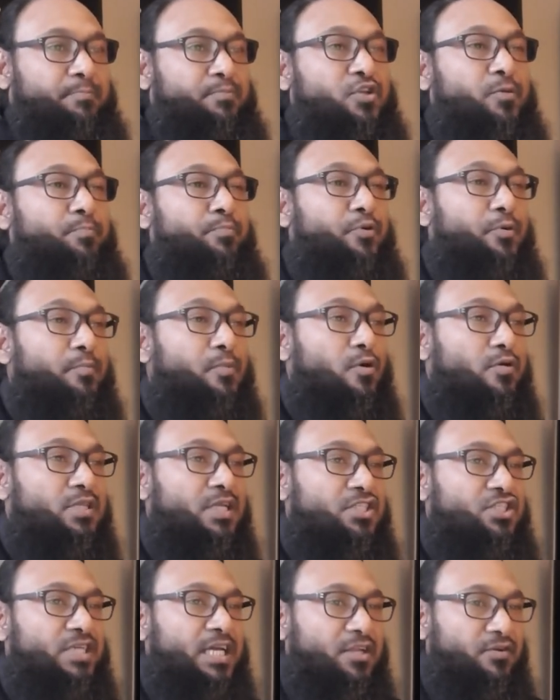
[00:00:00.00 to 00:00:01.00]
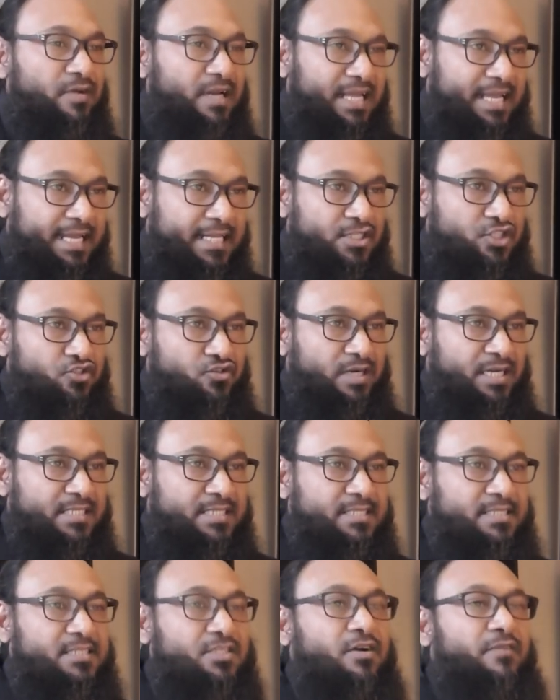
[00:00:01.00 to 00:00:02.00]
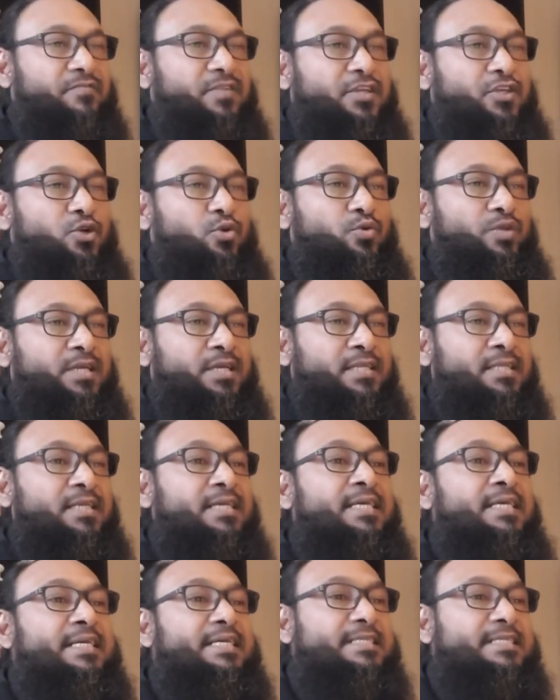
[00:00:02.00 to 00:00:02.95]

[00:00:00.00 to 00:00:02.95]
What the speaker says: to promote the general interest of the union,